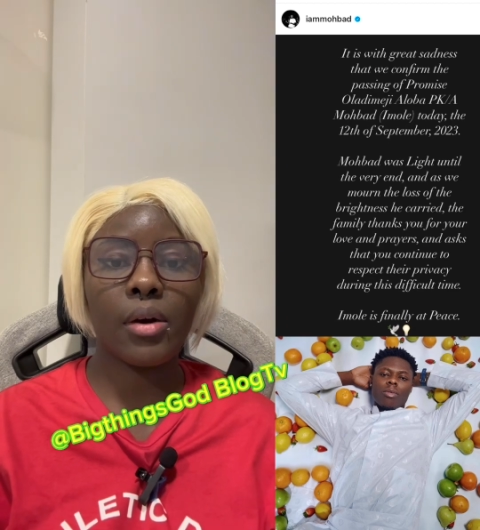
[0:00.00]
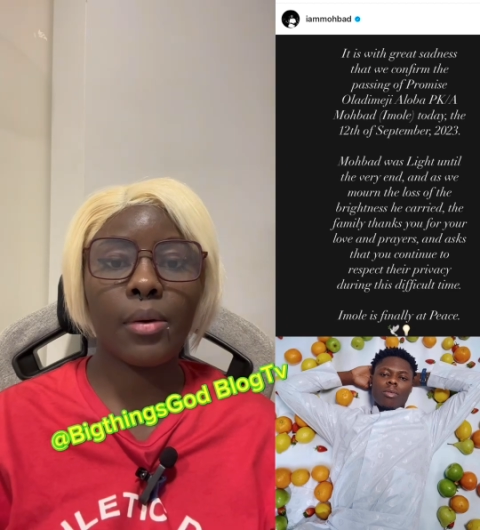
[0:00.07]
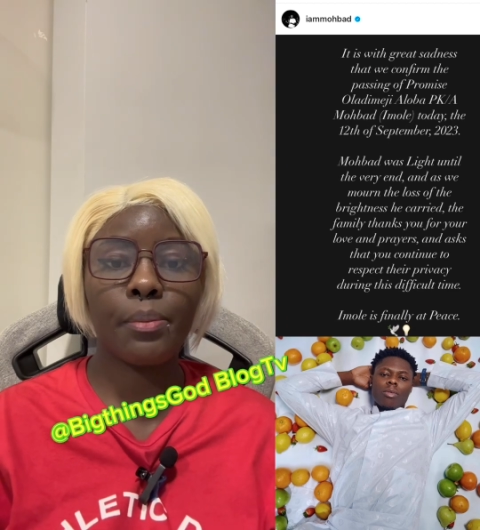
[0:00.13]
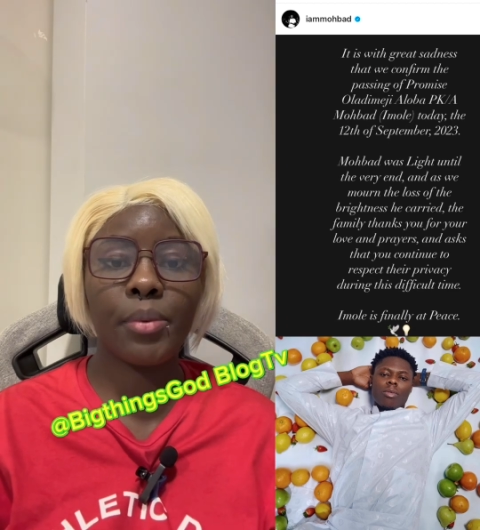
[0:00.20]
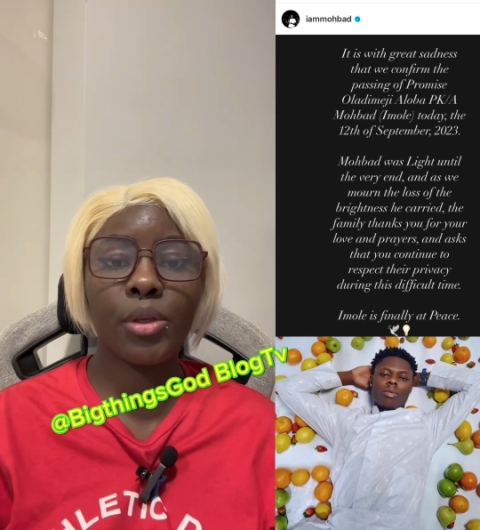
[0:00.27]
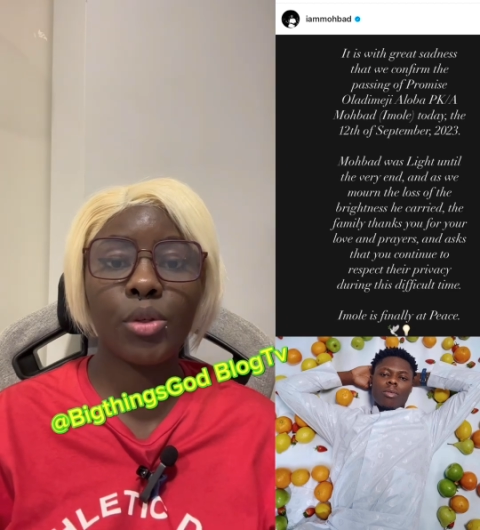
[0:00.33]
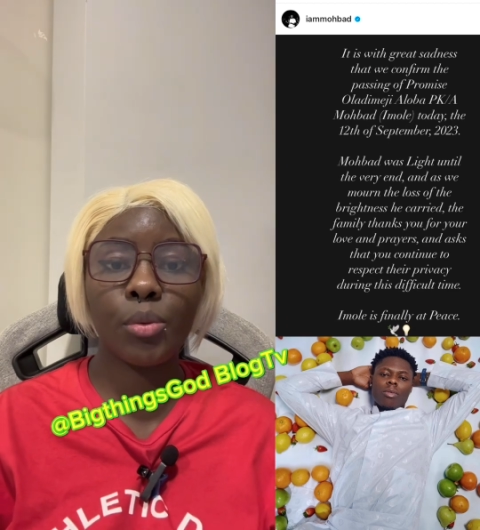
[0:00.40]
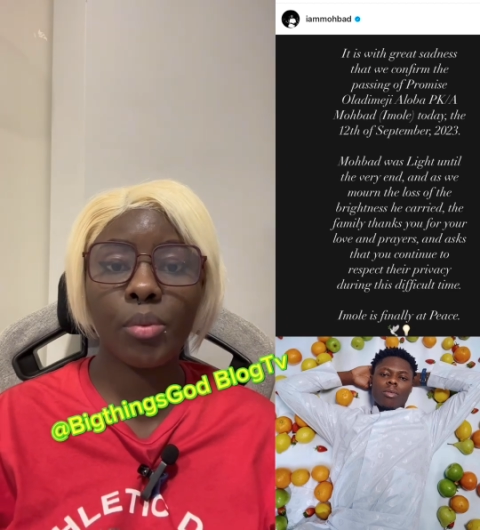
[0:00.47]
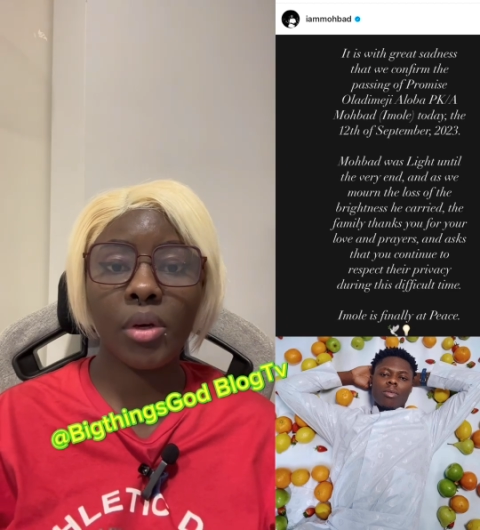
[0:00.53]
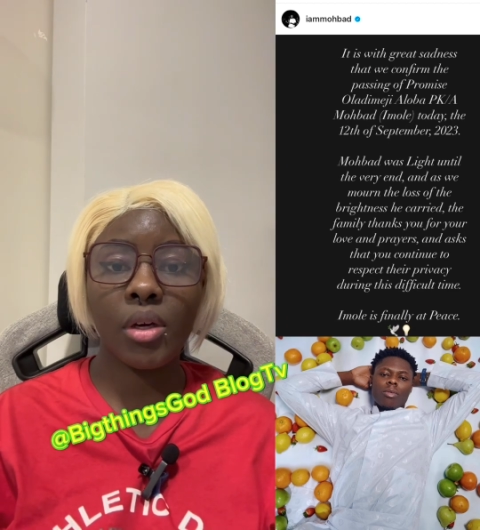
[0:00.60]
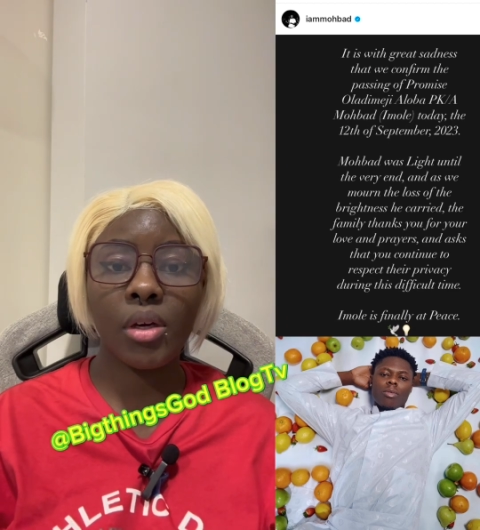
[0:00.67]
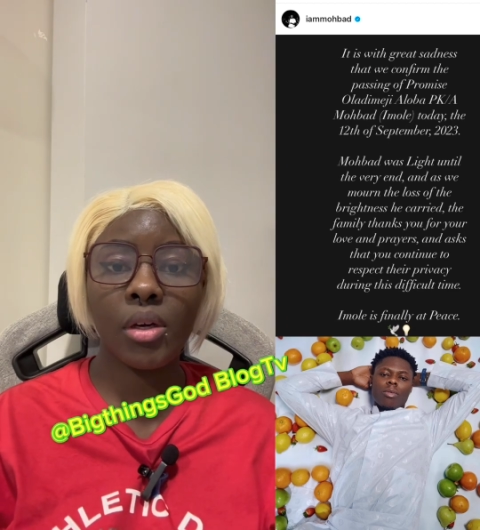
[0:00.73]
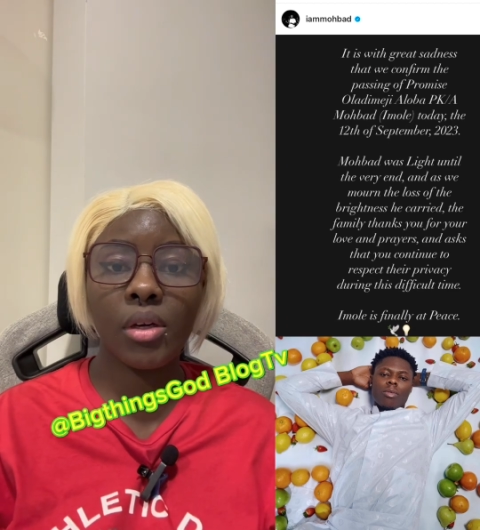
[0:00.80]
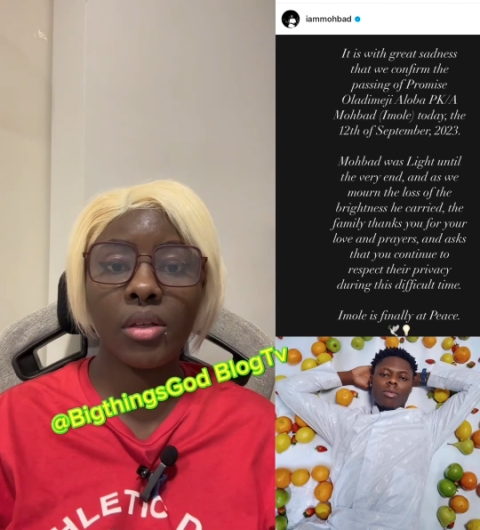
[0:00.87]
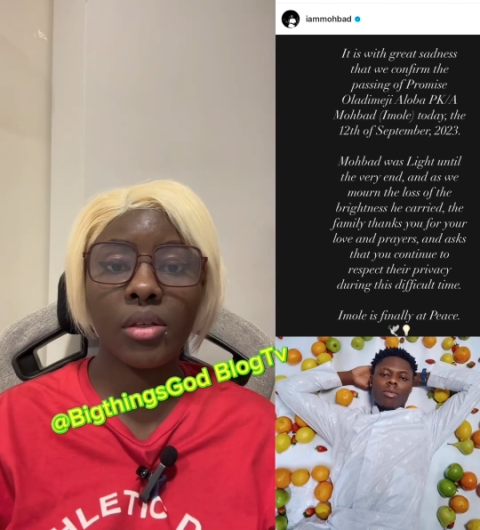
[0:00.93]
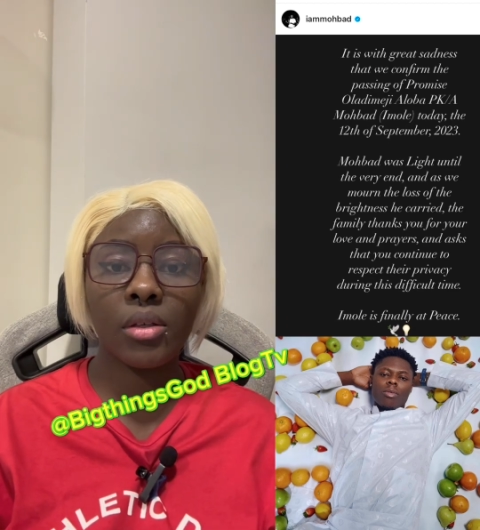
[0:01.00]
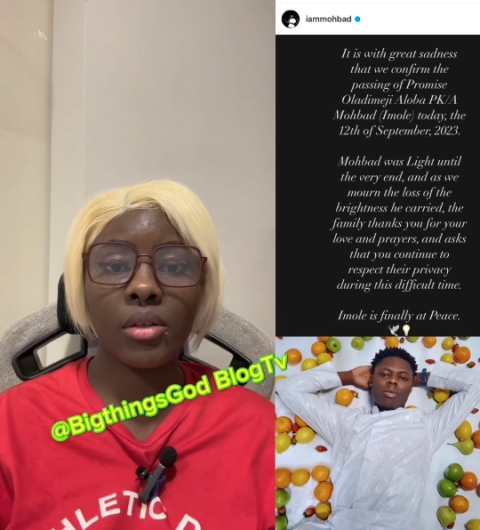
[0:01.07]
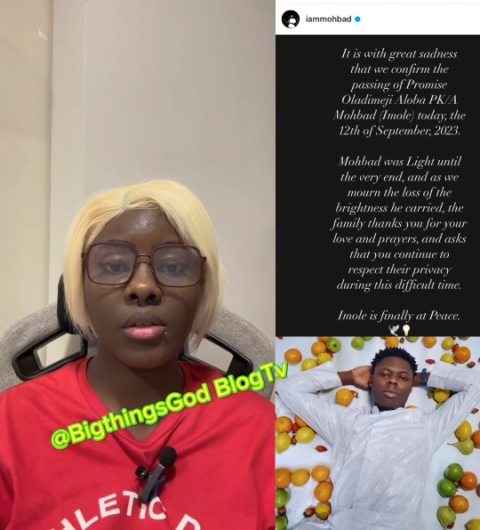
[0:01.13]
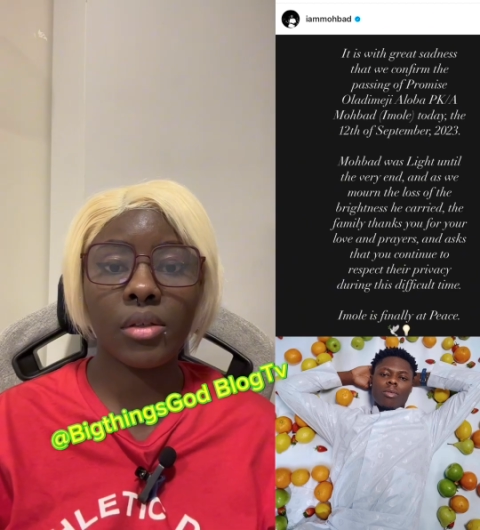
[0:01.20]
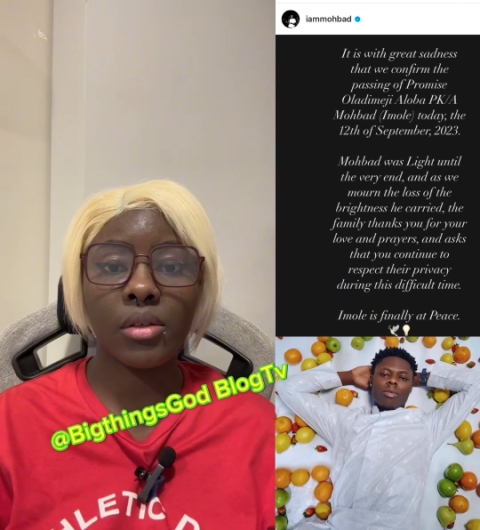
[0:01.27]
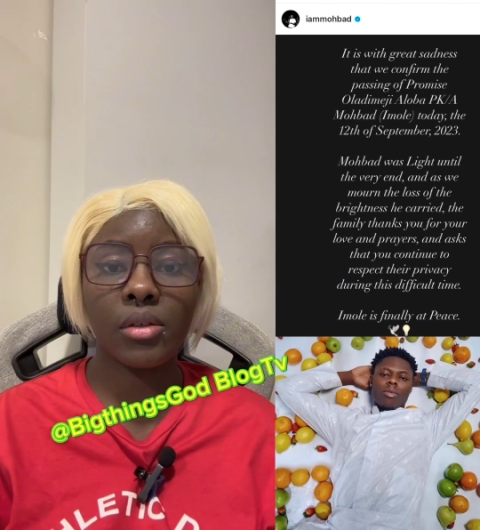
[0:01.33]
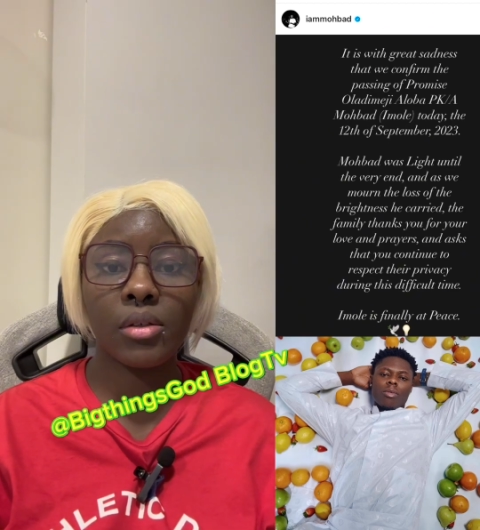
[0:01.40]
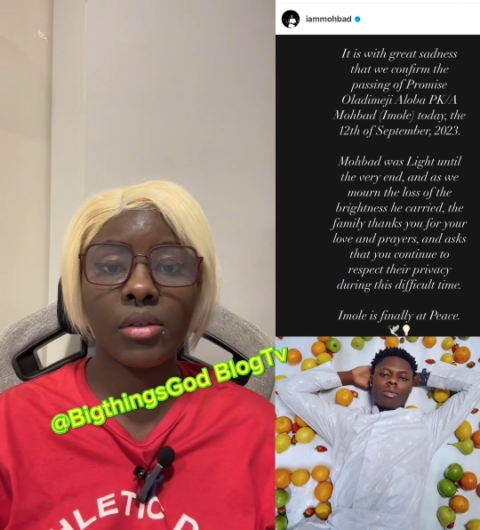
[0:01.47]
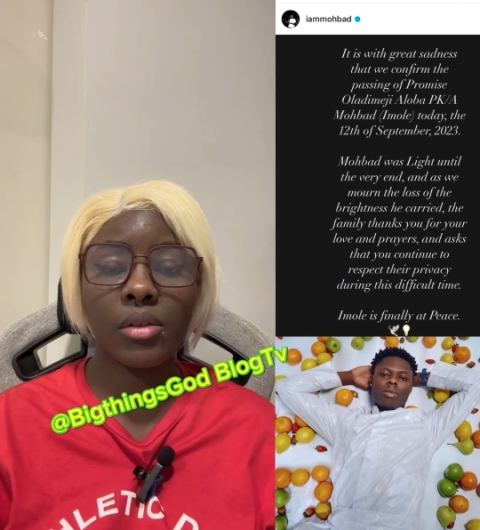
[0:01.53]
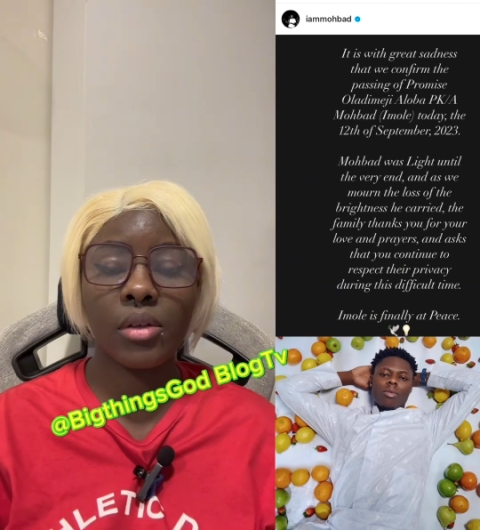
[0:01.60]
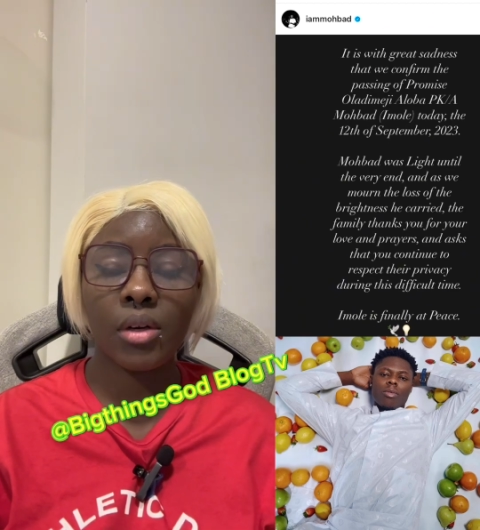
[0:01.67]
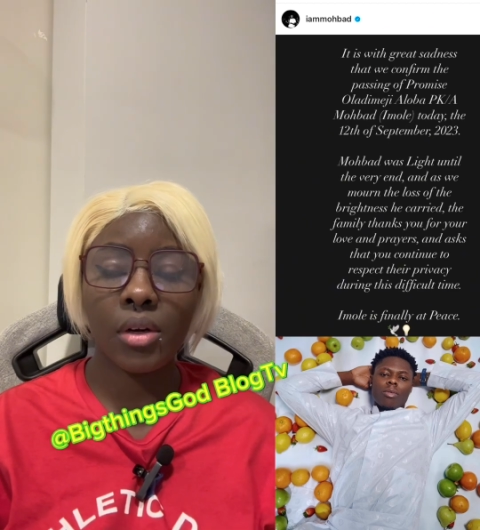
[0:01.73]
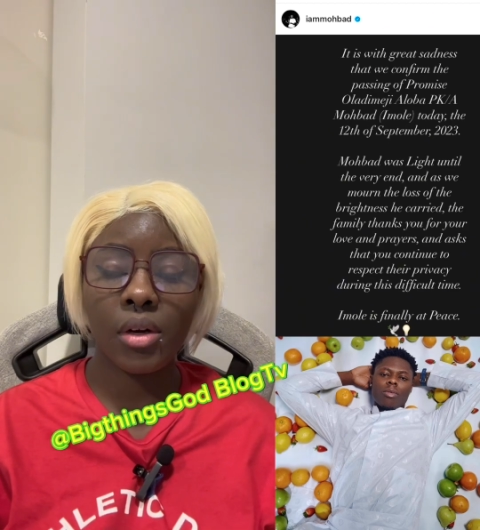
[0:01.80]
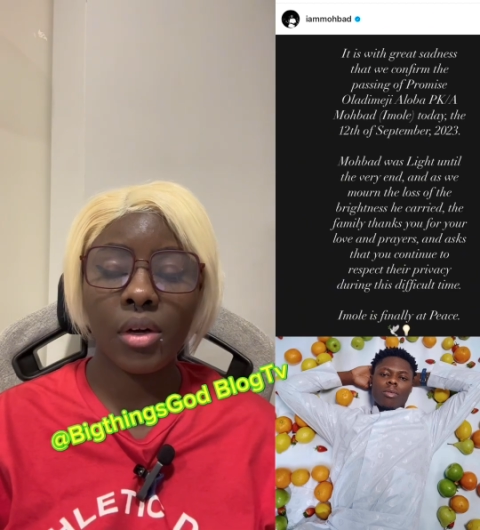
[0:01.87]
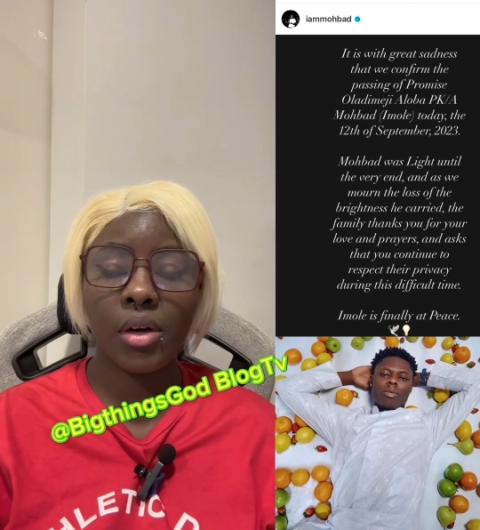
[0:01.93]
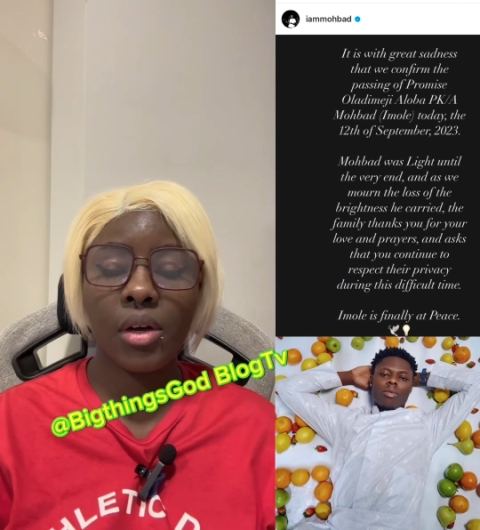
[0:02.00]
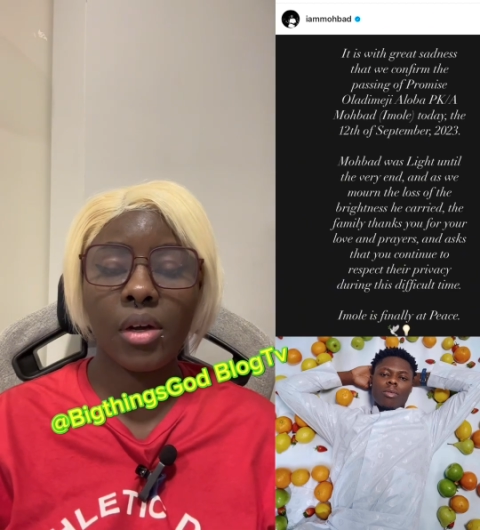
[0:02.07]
don't come out, so I can't clarify, say,